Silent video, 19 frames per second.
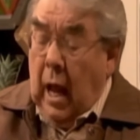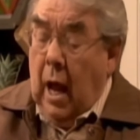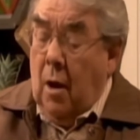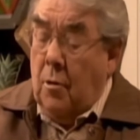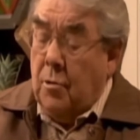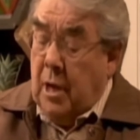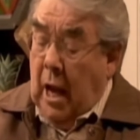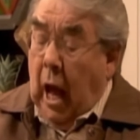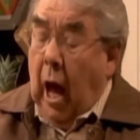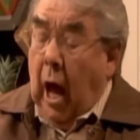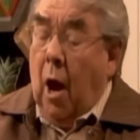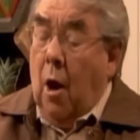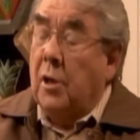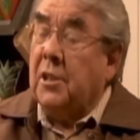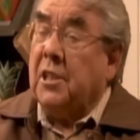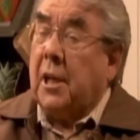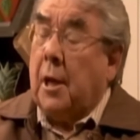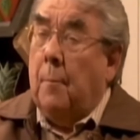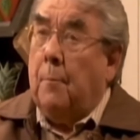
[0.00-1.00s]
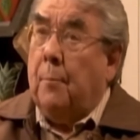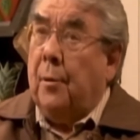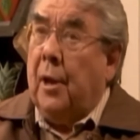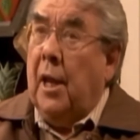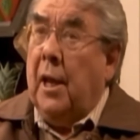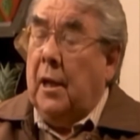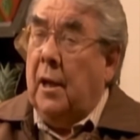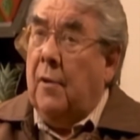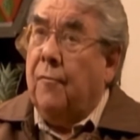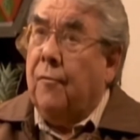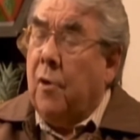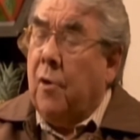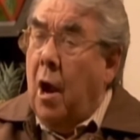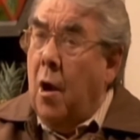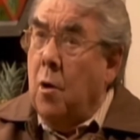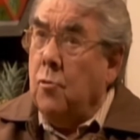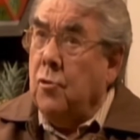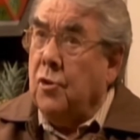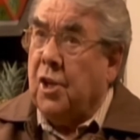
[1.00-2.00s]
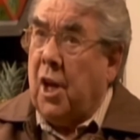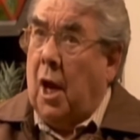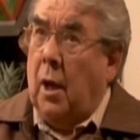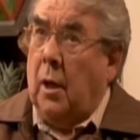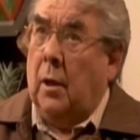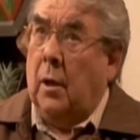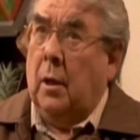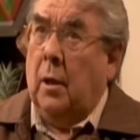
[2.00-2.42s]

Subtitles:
He is survived by his wife Anne, to whom he